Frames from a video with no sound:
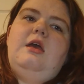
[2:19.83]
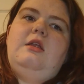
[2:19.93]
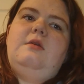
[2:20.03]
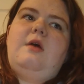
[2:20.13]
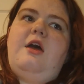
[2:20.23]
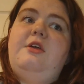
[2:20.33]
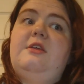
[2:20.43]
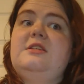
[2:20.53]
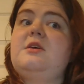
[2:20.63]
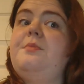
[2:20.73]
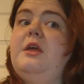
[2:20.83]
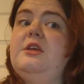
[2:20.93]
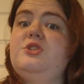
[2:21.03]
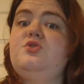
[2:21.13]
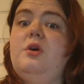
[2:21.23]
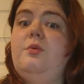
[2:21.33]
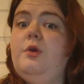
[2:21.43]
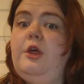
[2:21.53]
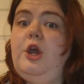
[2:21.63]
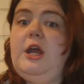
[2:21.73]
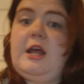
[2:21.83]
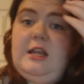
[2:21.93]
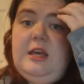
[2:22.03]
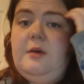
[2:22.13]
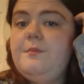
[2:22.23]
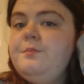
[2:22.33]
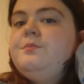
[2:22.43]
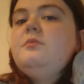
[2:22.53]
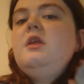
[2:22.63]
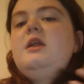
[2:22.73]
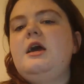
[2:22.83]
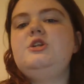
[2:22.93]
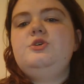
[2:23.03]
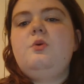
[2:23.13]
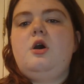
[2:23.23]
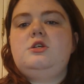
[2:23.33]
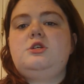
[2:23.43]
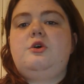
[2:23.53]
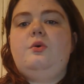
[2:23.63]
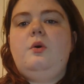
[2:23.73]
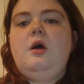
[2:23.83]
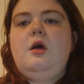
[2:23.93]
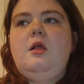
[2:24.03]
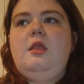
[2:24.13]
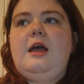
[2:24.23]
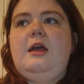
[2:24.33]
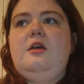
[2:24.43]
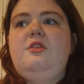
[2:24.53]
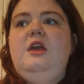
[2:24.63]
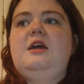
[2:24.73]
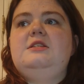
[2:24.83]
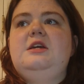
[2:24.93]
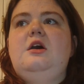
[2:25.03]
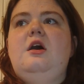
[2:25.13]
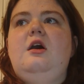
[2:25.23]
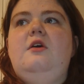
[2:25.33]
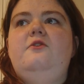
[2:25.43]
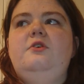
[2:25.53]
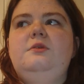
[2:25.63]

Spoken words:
And I think that's something that's a really great idea. And I do also like the idea of,